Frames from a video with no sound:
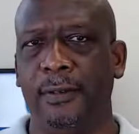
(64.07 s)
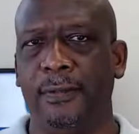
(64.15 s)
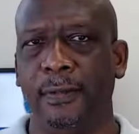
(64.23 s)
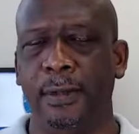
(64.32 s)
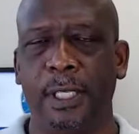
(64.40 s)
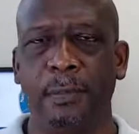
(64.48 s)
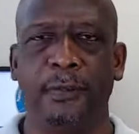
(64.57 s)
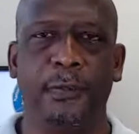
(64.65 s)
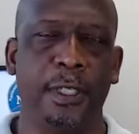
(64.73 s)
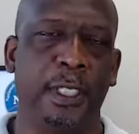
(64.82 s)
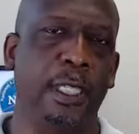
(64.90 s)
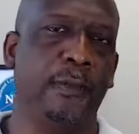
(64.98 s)
for the
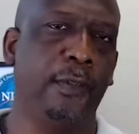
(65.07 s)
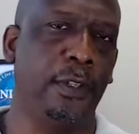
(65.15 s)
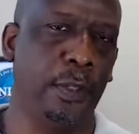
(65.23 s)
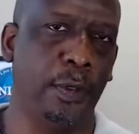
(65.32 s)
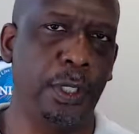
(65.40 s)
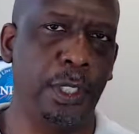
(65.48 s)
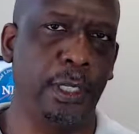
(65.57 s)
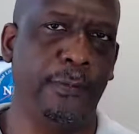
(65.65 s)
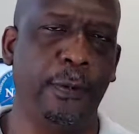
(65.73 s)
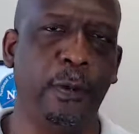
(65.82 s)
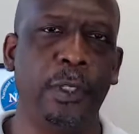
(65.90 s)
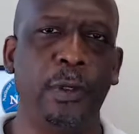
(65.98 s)
state of Georgia, if
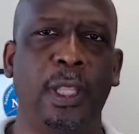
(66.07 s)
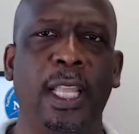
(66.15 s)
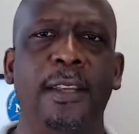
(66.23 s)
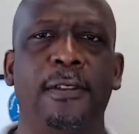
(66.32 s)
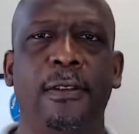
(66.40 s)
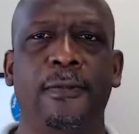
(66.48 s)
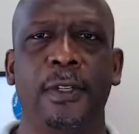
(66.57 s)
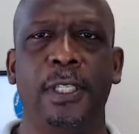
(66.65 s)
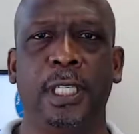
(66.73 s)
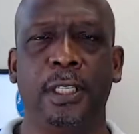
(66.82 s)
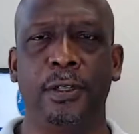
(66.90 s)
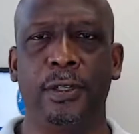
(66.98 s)
you want to do a live scan for the
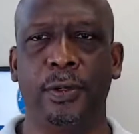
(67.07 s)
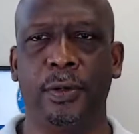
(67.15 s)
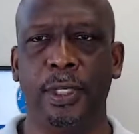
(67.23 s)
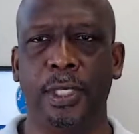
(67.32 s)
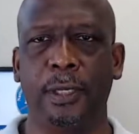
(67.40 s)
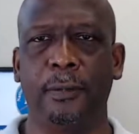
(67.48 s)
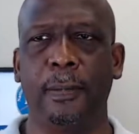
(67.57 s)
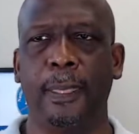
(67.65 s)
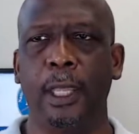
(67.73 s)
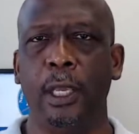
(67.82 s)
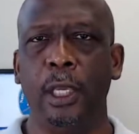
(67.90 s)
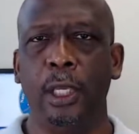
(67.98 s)
state of Georgia,
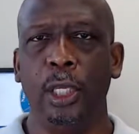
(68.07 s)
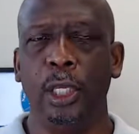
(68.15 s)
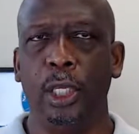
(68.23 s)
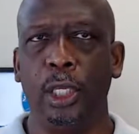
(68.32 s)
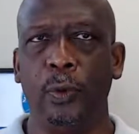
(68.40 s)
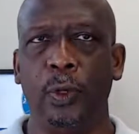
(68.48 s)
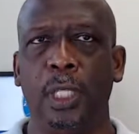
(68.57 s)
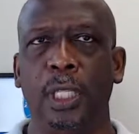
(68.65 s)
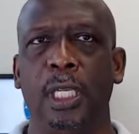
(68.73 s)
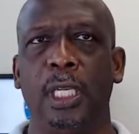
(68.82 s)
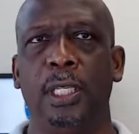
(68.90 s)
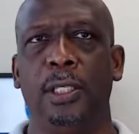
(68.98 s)
you would
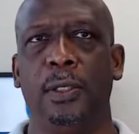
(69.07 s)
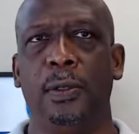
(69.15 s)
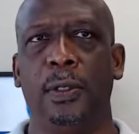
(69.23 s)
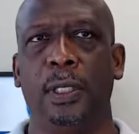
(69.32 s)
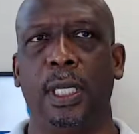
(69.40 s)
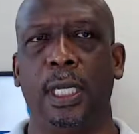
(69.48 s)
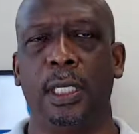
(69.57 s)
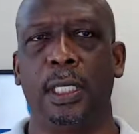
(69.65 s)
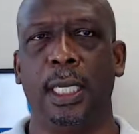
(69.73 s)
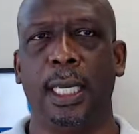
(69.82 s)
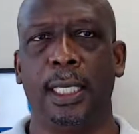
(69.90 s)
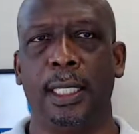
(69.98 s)
need to
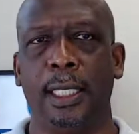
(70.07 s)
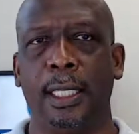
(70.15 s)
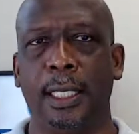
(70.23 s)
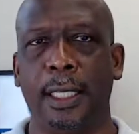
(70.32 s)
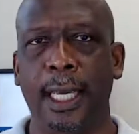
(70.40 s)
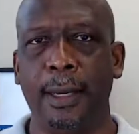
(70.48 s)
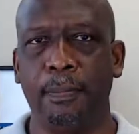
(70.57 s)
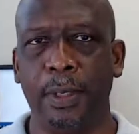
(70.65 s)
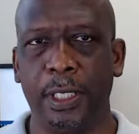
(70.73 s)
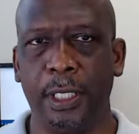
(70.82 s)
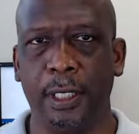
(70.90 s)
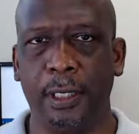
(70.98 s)
contact that
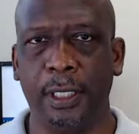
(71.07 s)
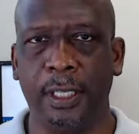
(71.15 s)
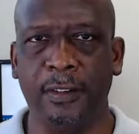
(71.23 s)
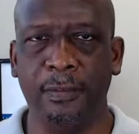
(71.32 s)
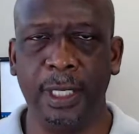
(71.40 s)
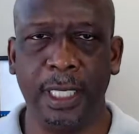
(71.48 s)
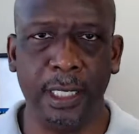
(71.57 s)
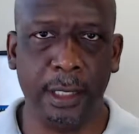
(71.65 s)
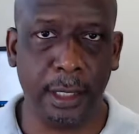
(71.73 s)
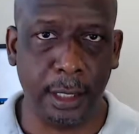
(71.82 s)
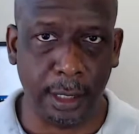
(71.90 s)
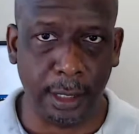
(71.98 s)
particular government
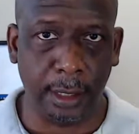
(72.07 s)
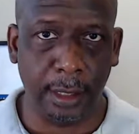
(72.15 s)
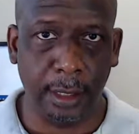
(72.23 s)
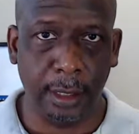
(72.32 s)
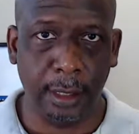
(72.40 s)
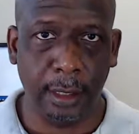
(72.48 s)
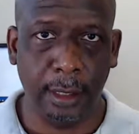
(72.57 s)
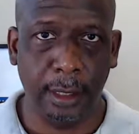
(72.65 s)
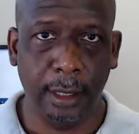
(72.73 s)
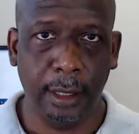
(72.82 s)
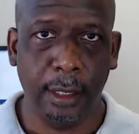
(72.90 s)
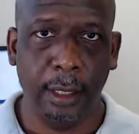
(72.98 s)
entity
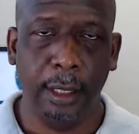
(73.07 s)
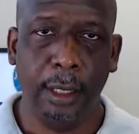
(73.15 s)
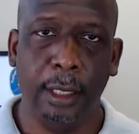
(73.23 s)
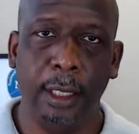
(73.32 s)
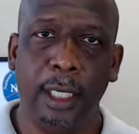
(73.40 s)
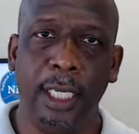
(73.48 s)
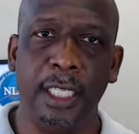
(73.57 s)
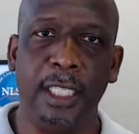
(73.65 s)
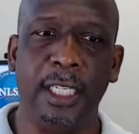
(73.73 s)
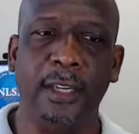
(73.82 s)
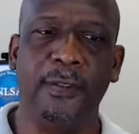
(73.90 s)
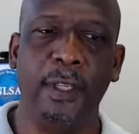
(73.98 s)
and
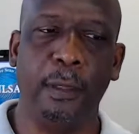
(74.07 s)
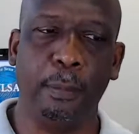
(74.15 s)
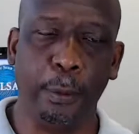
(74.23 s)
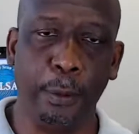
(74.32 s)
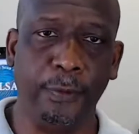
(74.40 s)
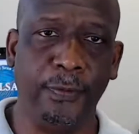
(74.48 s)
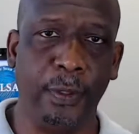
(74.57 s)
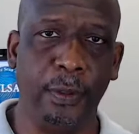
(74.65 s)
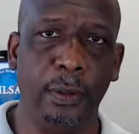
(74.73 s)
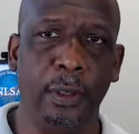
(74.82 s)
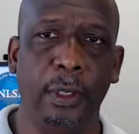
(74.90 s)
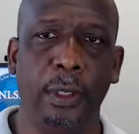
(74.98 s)
see if they approve
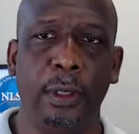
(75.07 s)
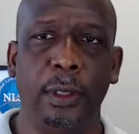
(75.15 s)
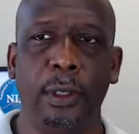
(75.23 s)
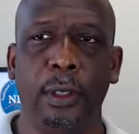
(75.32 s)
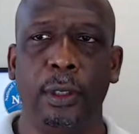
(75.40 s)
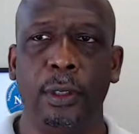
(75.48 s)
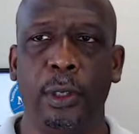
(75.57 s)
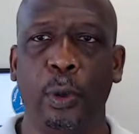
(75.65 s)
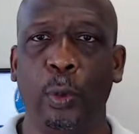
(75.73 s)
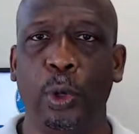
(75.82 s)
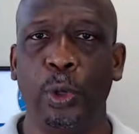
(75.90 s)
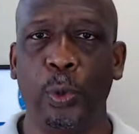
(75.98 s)
you to
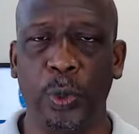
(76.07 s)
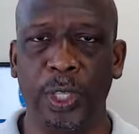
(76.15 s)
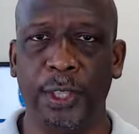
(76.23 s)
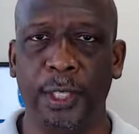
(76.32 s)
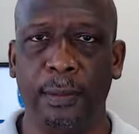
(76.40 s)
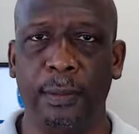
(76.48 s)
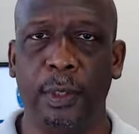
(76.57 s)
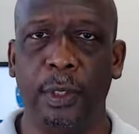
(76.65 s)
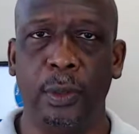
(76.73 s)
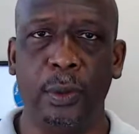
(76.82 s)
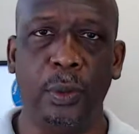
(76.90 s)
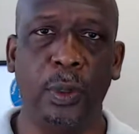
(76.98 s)
work with them
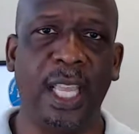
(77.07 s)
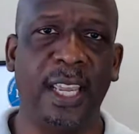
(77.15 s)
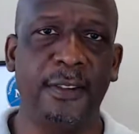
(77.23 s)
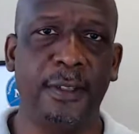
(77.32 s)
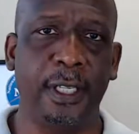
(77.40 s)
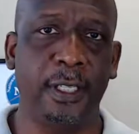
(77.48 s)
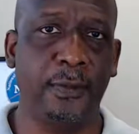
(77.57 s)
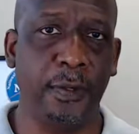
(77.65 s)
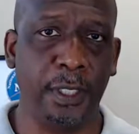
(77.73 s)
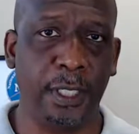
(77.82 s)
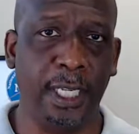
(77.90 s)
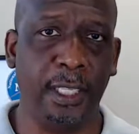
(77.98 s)
to do live scans for the
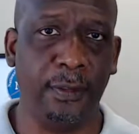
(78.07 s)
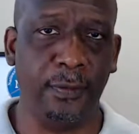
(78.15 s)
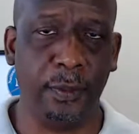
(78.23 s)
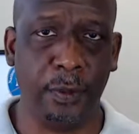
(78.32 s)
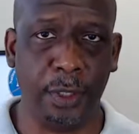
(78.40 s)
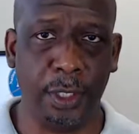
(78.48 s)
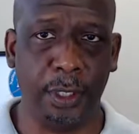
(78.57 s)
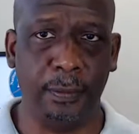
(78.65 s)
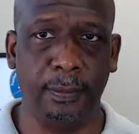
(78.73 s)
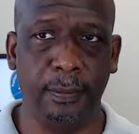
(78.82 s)
state of Georgia.